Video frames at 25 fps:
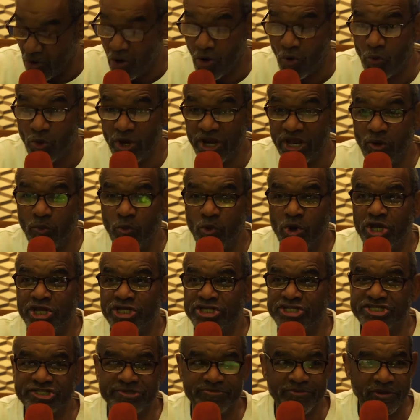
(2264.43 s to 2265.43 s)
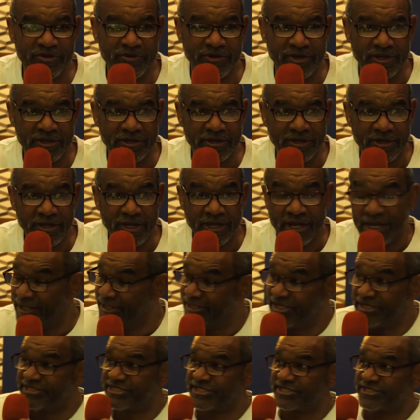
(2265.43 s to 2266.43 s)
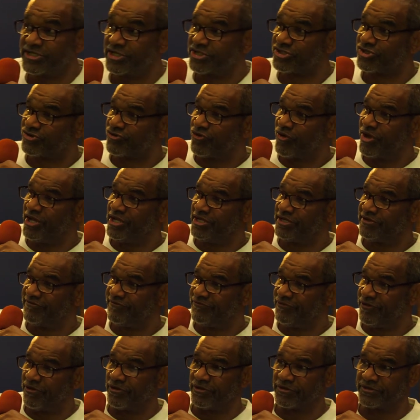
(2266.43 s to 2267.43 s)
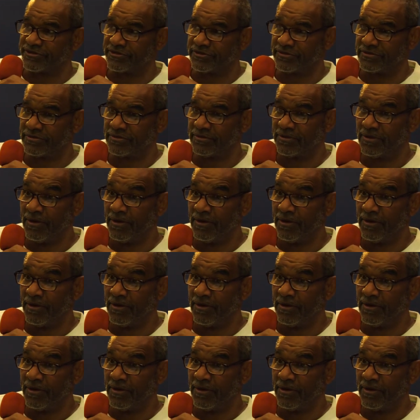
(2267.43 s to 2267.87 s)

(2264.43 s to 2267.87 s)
Or with a willing spirit. This is a strange verse,